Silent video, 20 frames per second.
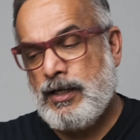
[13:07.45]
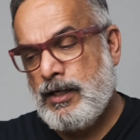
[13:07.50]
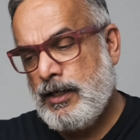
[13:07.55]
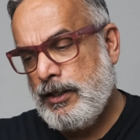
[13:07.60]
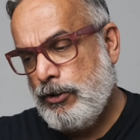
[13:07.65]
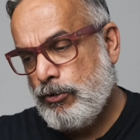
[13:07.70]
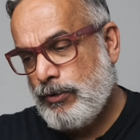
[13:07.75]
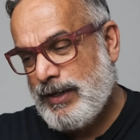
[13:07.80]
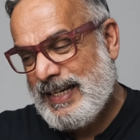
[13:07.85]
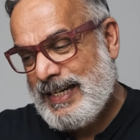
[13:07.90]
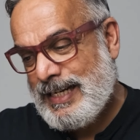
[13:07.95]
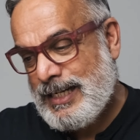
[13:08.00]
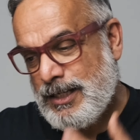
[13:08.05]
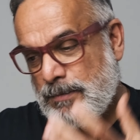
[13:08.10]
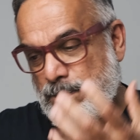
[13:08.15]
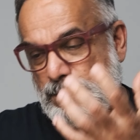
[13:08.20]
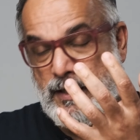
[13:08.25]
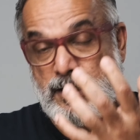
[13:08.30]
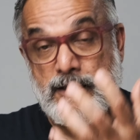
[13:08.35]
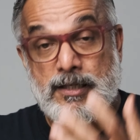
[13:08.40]
You can
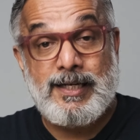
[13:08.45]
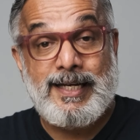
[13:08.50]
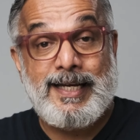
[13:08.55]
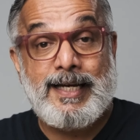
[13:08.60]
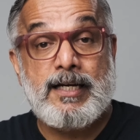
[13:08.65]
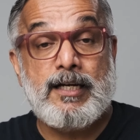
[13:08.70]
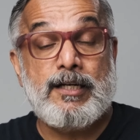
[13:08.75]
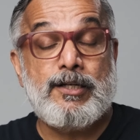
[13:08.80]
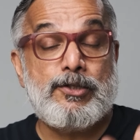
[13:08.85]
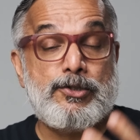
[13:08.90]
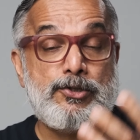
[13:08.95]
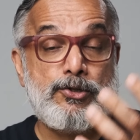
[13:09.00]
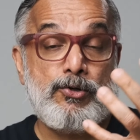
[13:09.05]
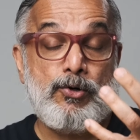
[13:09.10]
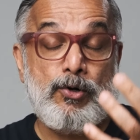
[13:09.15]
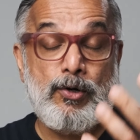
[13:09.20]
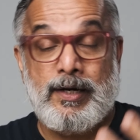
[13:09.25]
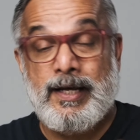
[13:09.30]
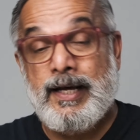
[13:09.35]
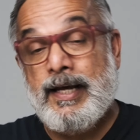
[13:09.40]
independently
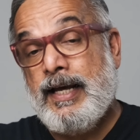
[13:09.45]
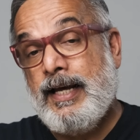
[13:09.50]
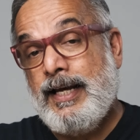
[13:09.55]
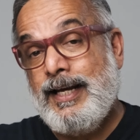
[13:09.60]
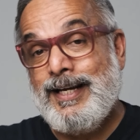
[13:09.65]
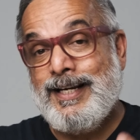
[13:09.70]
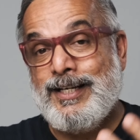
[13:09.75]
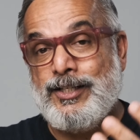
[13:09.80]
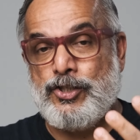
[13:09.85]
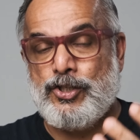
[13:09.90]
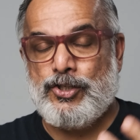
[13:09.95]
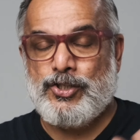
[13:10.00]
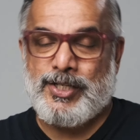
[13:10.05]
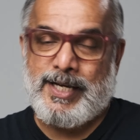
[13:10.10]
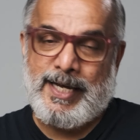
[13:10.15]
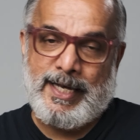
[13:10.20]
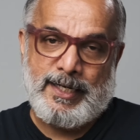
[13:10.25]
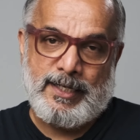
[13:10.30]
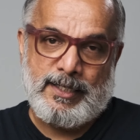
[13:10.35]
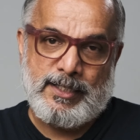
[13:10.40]
control each
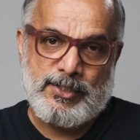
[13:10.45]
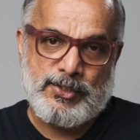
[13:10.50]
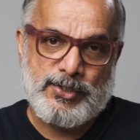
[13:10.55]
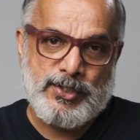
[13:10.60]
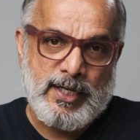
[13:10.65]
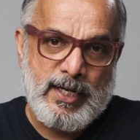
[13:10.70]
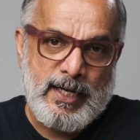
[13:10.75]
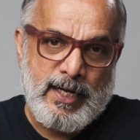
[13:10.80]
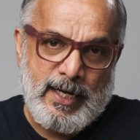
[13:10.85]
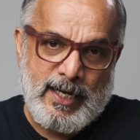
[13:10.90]
channels